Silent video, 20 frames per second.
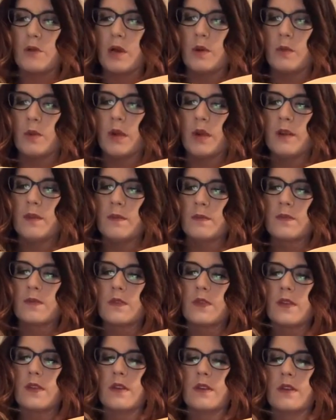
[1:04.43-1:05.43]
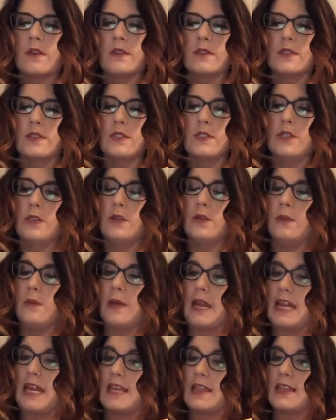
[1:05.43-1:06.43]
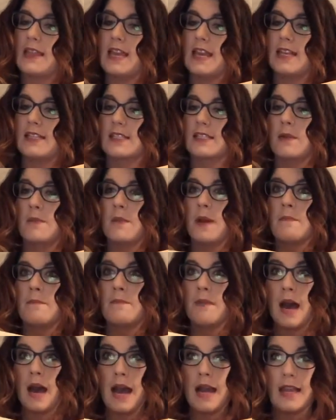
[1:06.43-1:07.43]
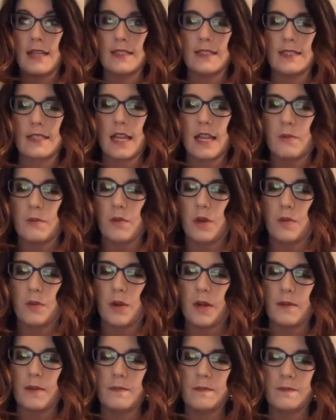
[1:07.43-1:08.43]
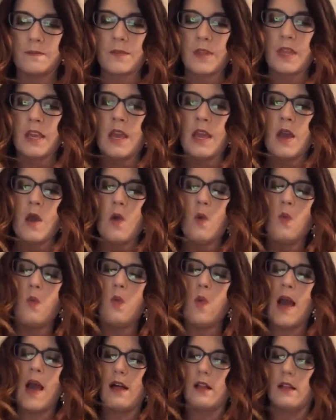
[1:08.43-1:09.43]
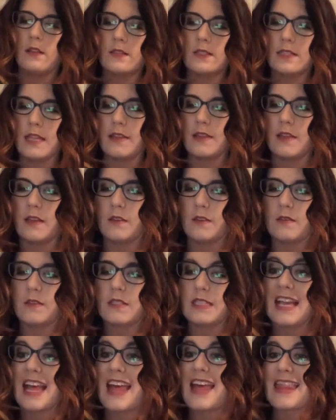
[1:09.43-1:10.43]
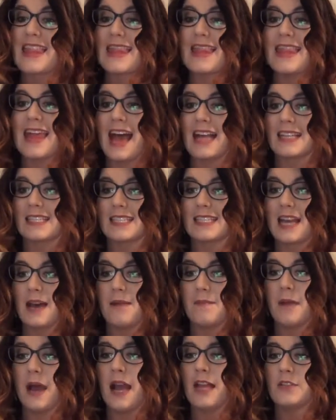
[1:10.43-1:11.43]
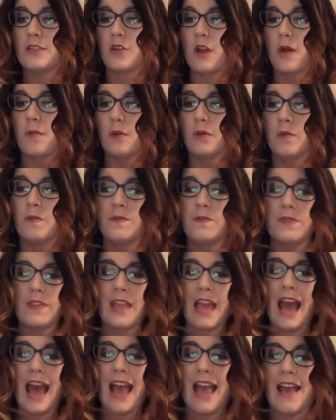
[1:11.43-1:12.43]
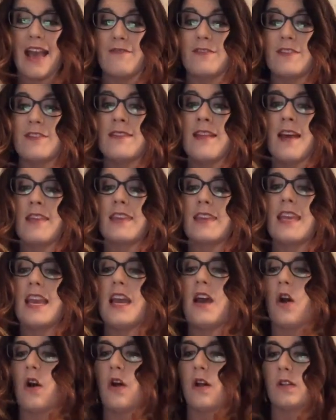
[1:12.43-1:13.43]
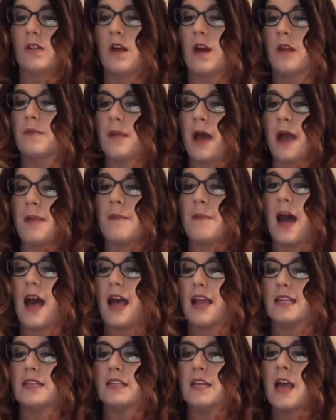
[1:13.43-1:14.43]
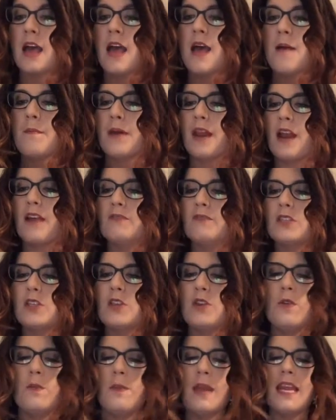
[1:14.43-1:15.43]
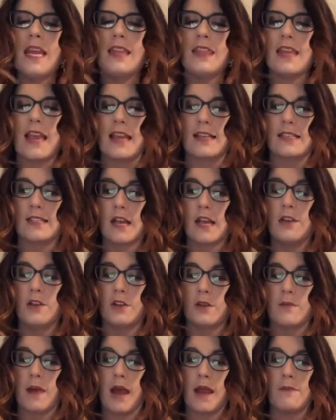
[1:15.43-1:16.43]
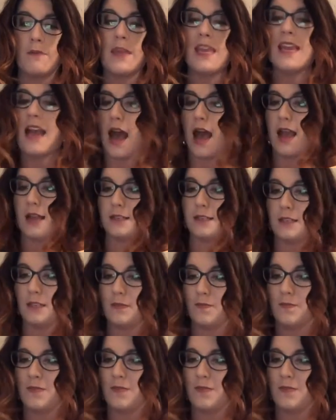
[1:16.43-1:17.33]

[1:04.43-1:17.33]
Wilbur?" "Too many things on my mind," said Wilbur. "Well," said the goose, "that's not my trouble. I have nothing at all on my mind, but I've too many things under my behind.